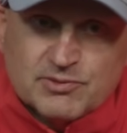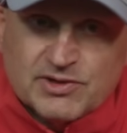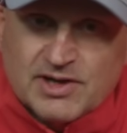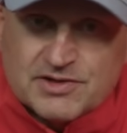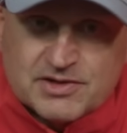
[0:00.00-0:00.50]

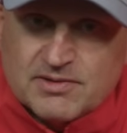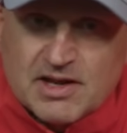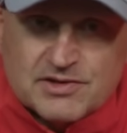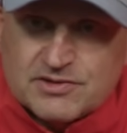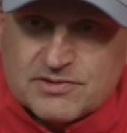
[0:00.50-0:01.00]
But yeah, so
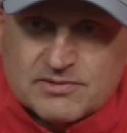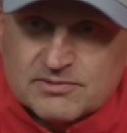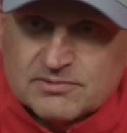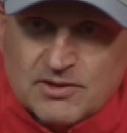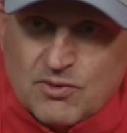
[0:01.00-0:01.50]
that's,
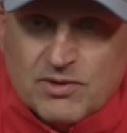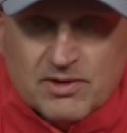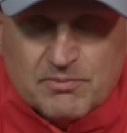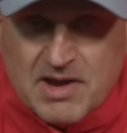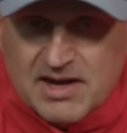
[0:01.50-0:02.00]
you
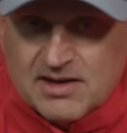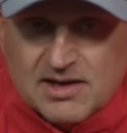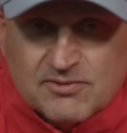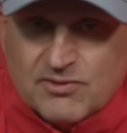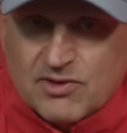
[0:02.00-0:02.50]
know, a
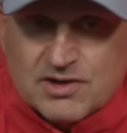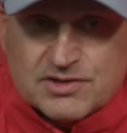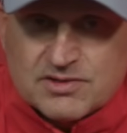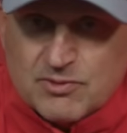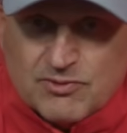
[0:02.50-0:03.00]
mandate for
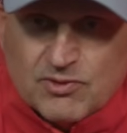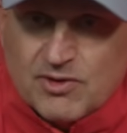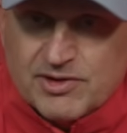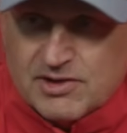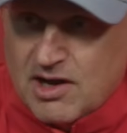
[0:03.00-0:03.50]
us, and we've
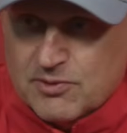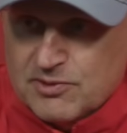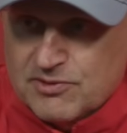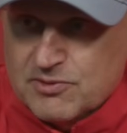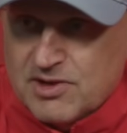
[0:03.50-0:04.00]
already talked
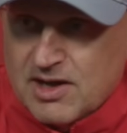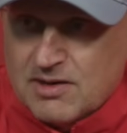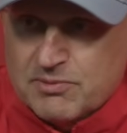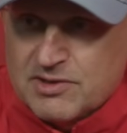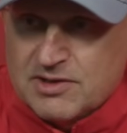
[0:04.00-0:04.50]
with through camp.